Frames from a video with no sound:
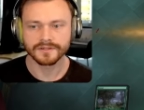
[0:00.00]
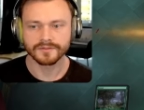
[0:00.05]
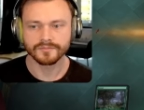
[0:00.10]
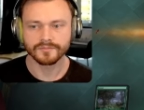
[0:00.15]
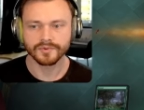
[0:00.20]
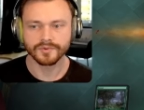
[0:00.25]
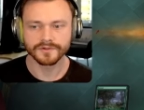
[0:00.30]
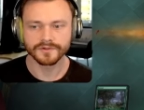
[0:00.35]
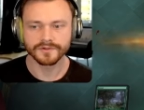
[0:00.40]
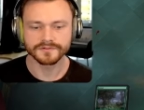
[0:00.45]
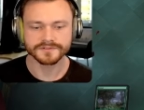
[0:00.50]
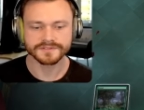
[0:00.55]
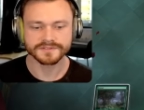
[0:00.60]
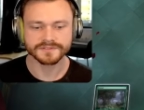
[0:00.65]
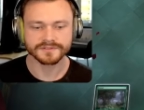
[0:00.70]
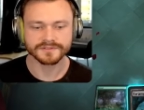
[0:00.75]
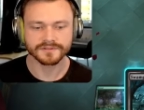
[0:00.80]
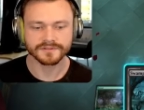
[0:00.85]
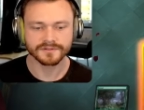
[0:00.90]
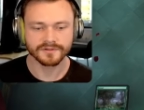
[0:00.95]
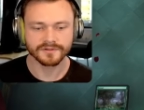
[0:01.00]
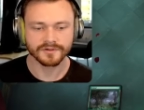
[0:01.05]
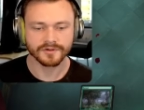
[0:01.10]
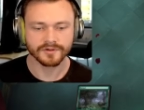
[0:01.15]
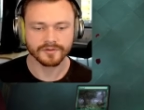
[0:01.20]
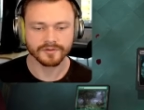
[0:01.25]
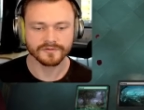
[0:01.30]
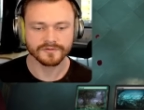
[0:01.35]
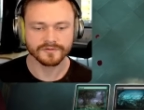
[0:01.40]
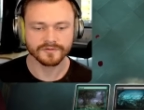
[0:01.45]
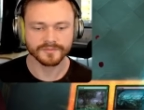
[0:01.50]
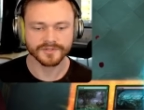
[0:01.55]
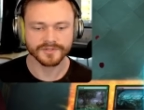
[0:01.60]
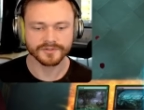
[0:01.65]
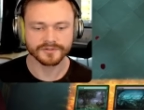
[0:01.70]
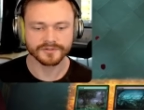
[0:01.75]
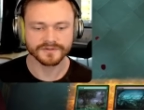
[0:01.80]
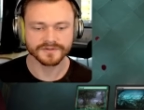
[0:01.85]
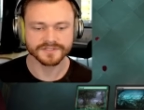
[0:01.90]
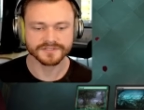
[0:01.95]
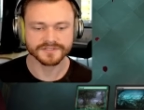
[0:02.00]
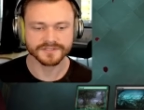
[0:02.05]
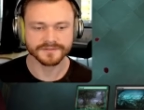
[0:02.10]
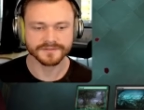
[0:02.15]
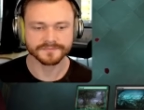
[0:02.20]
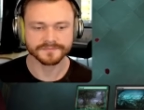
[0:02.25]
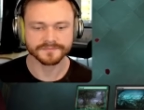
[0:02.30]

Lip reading: Oros. Removal will be good eventually.